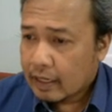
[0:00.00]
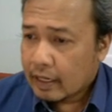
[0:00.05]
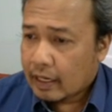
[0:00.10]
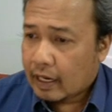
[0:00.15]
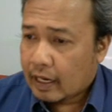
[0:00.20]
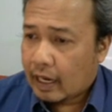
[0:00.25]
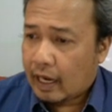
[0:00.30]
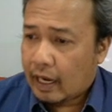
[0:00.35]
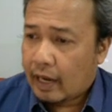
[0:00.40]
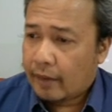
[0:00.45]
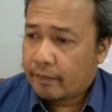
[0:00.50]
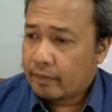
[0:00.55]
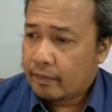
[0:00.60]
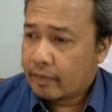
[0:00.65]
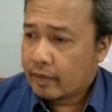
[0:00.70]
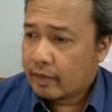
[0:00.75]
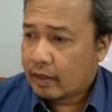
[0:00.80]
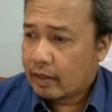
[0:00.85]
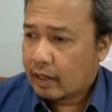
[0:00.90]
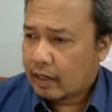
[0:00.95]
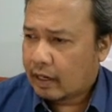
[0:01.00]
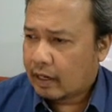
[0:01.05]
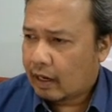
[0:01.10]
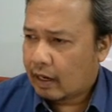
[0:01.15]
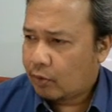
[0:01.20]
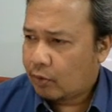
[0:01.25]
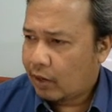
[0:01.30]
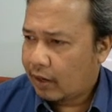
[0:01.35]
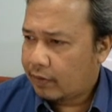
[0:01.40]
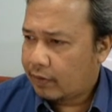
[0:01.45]

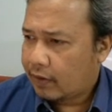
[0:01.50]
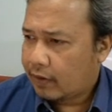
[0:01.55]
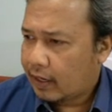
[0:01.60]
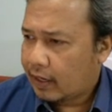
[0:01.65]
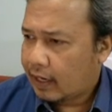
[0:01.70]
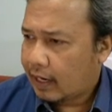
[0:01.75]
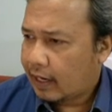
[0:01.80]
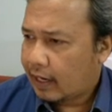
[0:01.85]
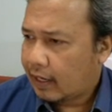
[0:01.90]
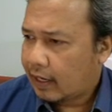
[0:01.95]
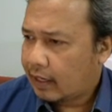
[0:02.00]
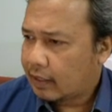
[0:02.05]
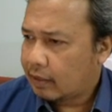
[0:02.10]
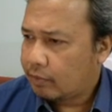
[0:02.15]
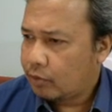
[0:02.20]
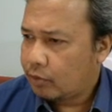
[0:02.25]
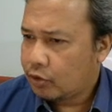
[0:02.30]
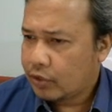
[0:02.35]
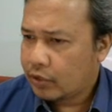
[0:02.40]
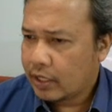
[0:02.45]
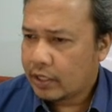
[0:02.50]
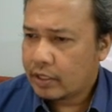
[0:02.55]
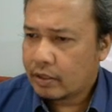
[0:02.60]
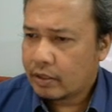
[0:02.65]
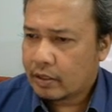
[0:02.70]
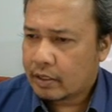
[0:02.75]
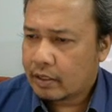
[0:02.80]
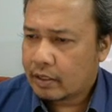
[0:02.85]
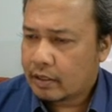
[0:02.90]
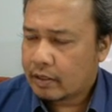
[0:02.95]
Now, why have I highlighted
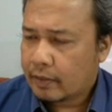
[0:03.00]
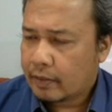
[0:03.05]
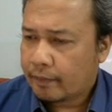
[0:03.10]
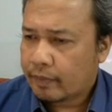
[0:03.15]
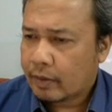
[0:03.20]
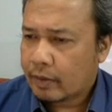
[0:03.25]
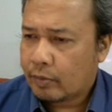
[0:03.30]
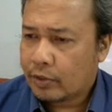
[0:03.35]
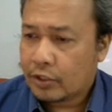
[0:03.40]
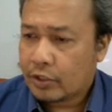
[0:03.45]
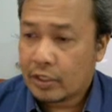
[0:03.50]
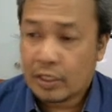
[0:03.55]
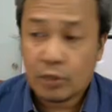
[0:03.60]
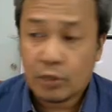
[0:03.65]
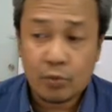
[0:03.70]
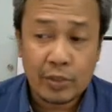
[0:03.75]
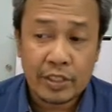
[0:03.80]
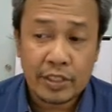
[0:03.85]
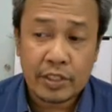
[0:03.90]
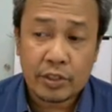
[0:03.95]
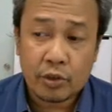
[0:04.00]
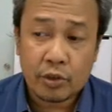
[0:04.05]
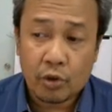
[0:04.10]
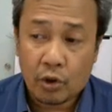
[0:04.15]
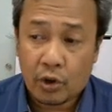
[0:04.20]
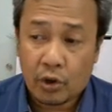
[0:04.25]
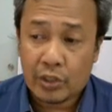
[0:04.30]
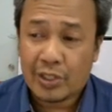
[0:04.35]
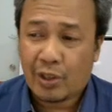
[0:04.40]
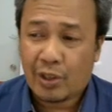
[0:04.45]
mutations? Mutations which
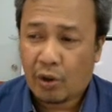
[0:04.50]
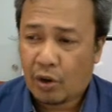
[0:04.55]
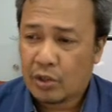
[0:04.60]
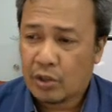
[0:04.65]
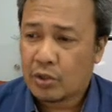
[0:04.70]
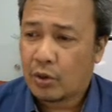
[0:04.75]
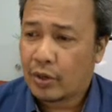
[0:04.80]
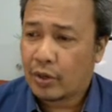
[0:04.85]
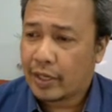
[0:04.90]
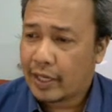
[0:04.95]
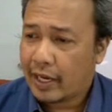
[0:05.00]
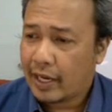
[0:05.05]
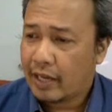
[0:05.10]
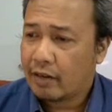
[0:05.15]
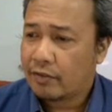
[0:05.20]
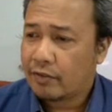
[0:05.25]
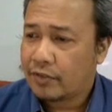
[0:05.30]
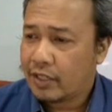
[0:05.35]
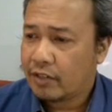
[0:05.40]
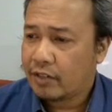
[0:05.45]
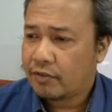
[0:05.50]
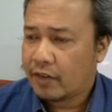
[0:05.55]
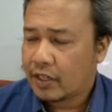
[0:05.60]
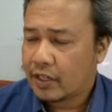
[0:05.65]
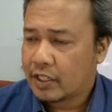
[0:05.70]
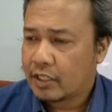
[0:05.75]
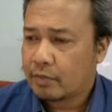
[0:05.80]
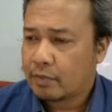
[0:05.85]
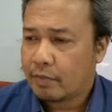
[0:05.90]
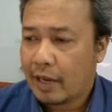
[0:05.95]
cause loss or gain of gene
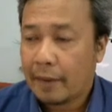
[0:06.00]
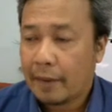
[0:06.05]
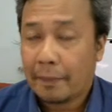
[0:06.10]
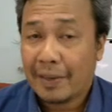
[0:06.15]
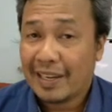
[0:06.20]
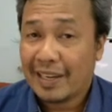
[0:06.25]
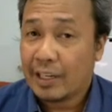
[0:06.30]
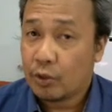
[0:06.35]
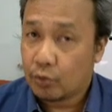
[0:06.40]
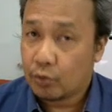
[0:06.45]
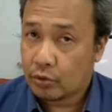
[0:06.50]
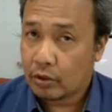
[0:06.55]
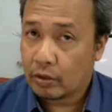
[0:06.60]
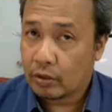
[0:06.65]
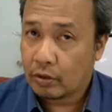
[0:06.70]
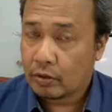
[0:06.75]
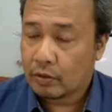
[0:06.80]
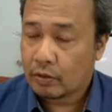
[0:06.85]
functions may be neutral,